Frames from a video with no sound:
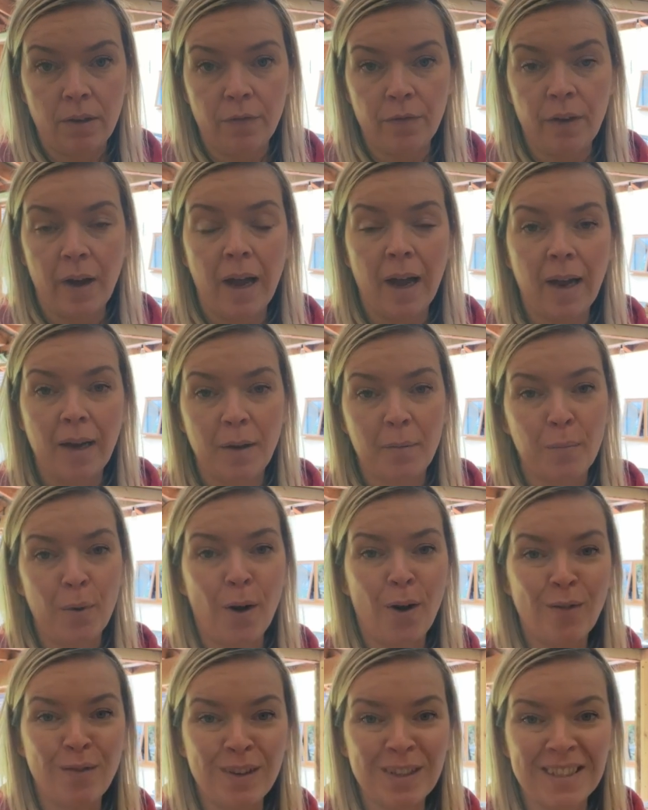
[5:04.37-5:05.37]
fine, but
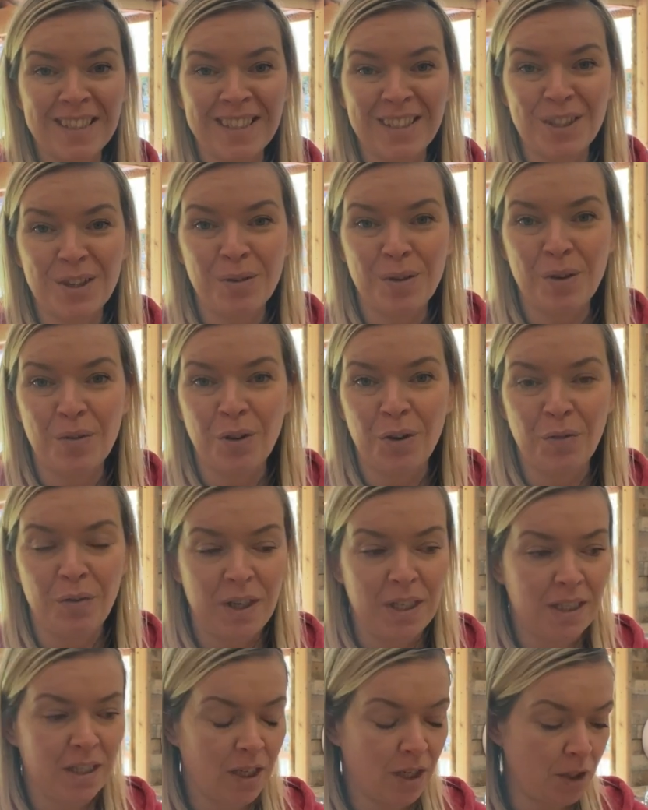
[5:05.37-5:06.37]
obviously do your own
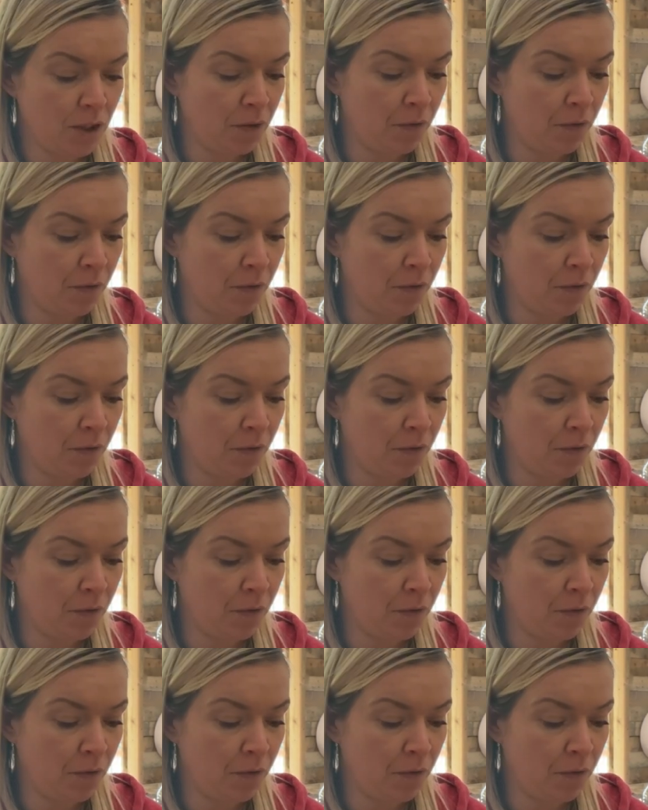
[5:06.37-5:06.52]
research